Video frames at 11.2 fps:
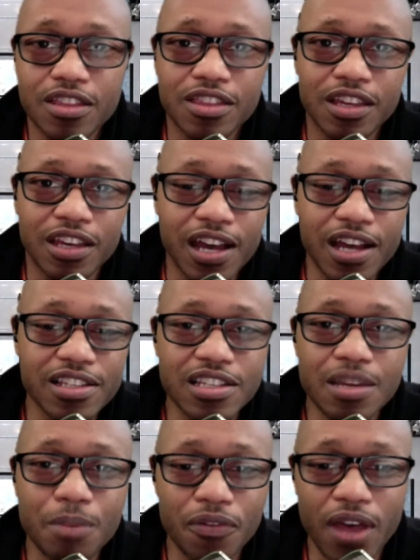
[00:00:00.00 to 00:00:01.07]
the
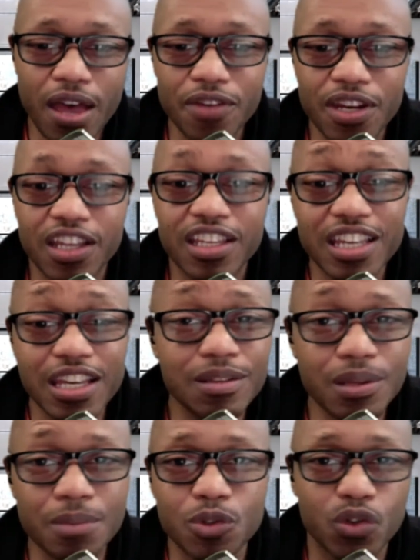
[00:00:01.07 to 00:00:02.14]
concept of having a
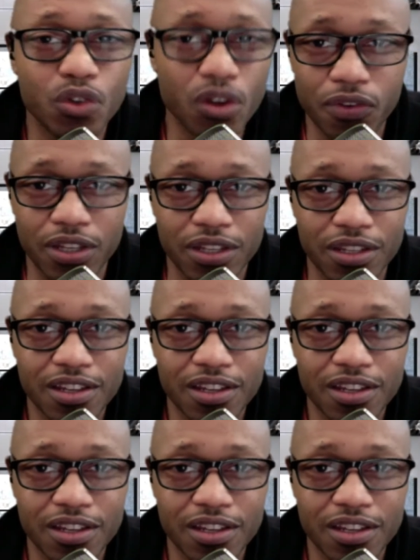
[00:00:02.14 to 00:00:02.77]
kingdom-driven